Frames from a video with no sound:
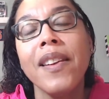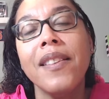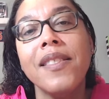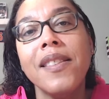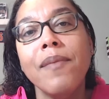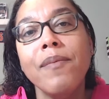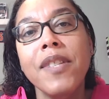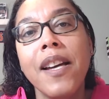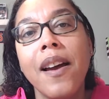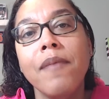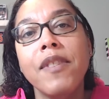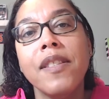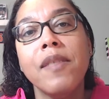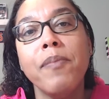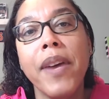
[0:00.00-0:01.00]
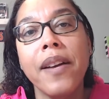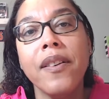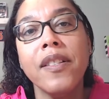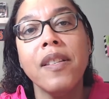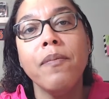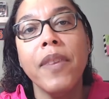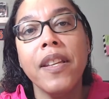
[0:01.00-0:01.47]
Sometimes it's better
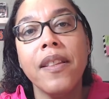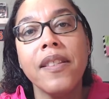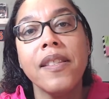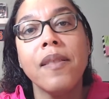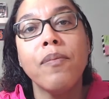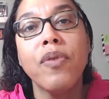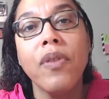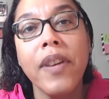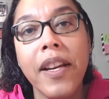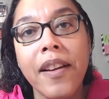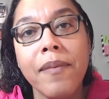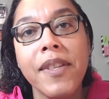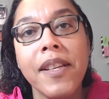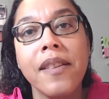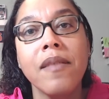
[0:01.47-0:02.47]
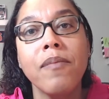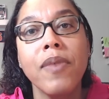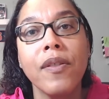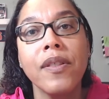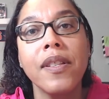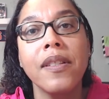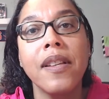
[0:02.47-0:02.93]
to be the Supremes as
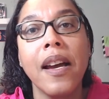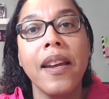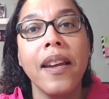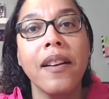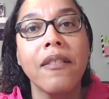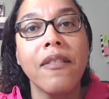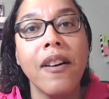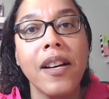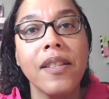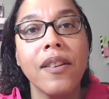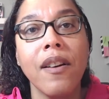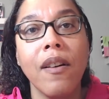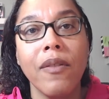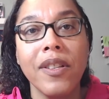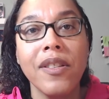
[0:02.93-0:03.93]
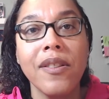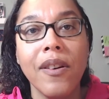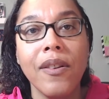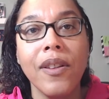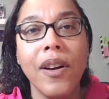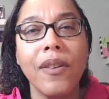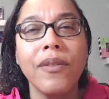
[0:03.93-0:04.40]
opposed to Diana Ross going
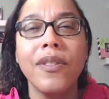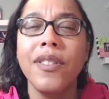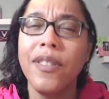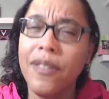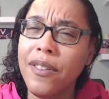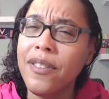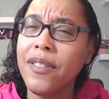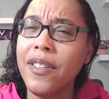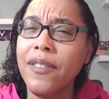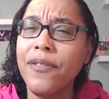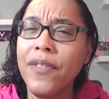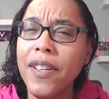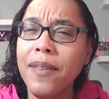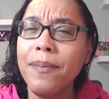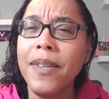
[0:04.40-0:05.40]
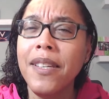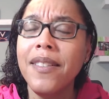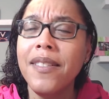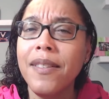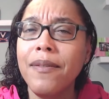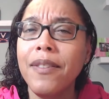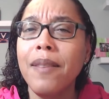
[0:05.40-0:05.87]
solo. Do you feel me? You
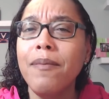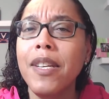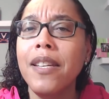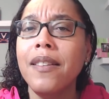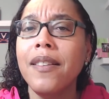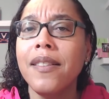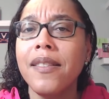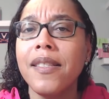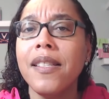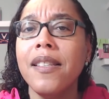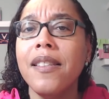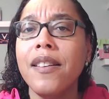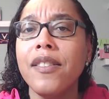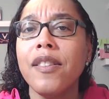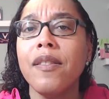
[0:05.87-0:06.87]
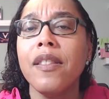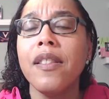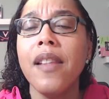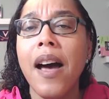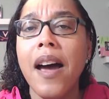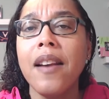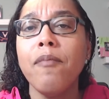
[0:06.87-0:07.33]
see what I mean? Because there's a
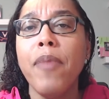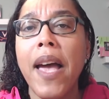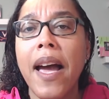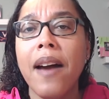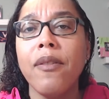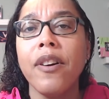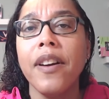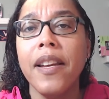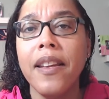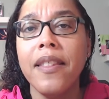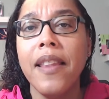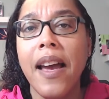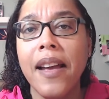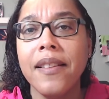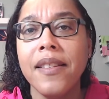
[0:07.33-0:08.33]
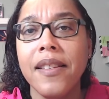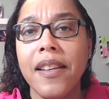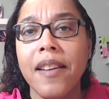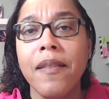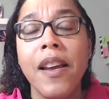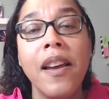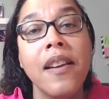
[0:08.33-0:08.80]
lot of power in that
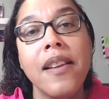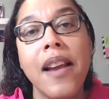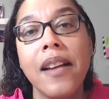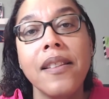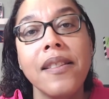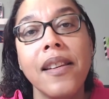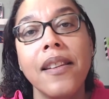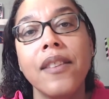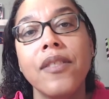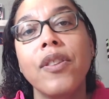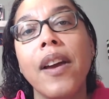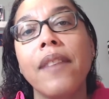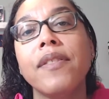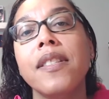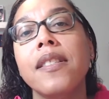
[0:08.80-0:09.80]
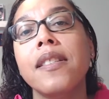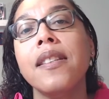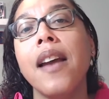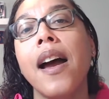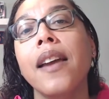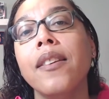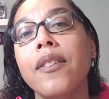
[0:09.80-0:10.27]
team. Not to say that you have to
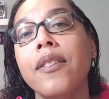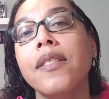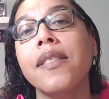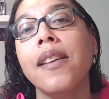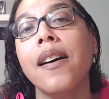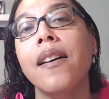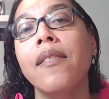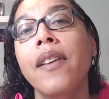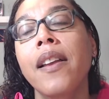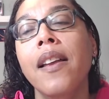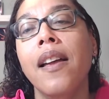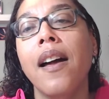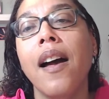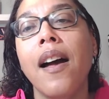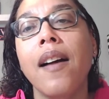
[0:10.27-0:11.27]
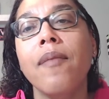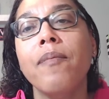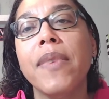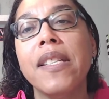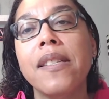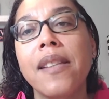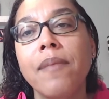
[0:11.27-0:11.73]
deny yourself,
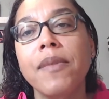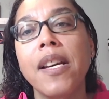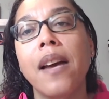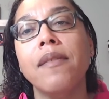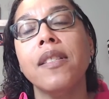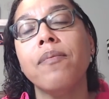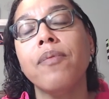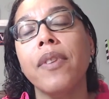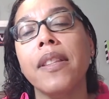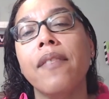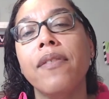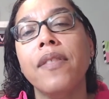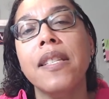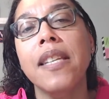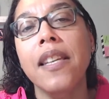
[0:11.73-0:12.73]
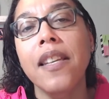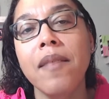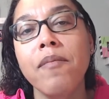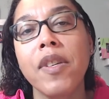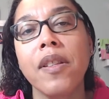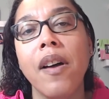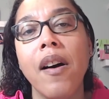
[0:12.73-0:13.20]
but sometimes to bring the
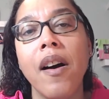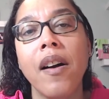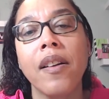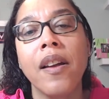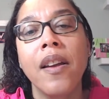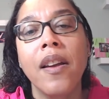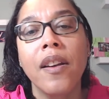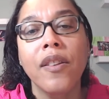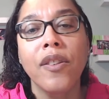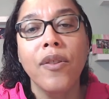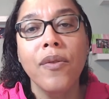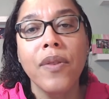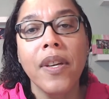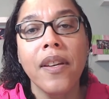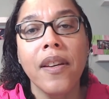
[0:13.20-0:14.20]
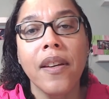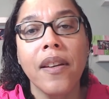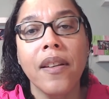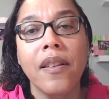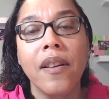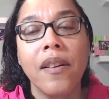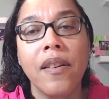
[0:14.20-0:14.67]
team along, you
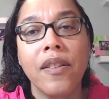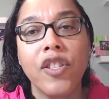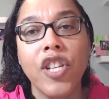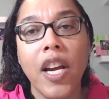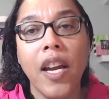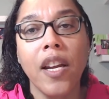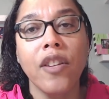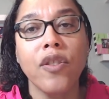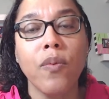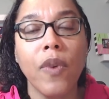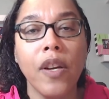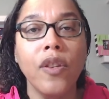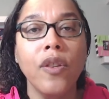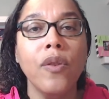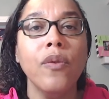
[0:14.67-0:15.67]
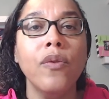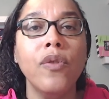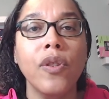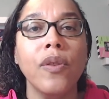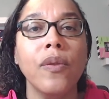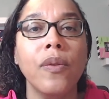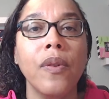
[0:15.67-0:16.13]
can change what you
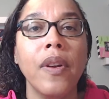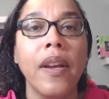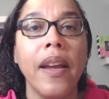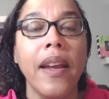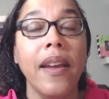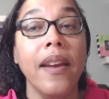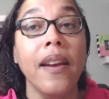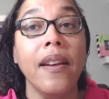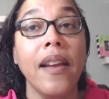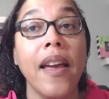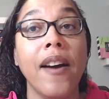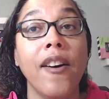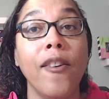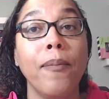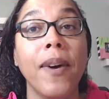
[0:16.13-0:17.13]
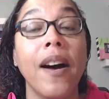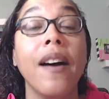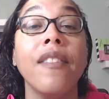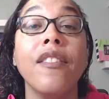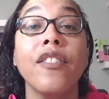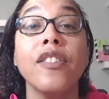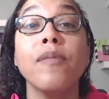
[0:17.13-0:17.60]
do and help
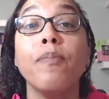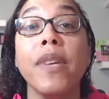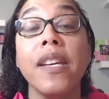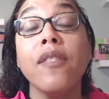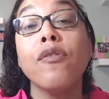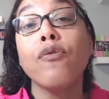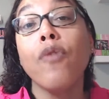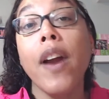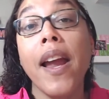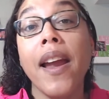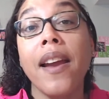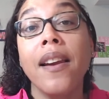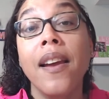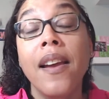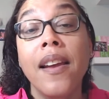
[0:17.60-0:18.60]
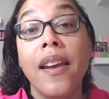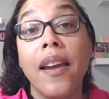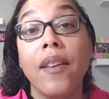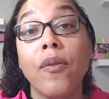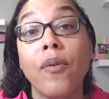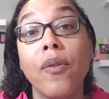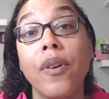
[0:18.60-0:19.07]
others be great
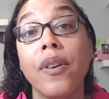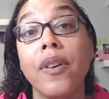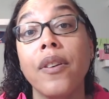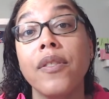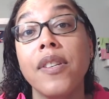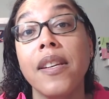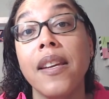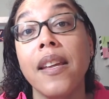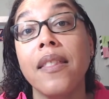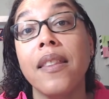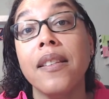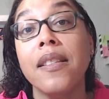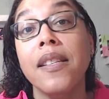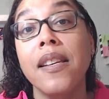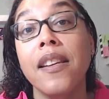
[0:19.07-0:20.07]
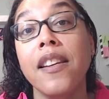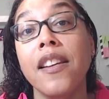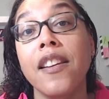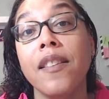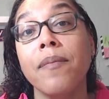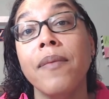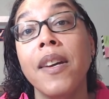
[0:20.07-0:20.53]
in order to get the
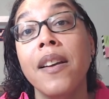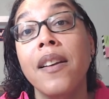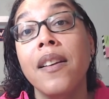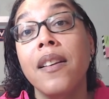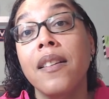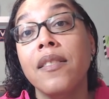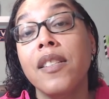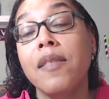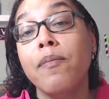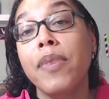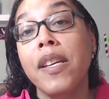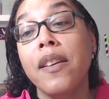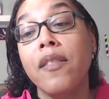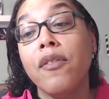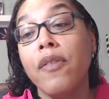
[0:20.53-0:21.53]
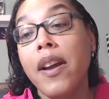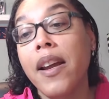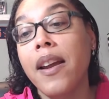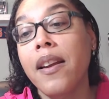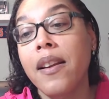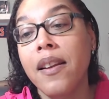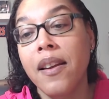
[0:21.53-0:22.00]
team to be great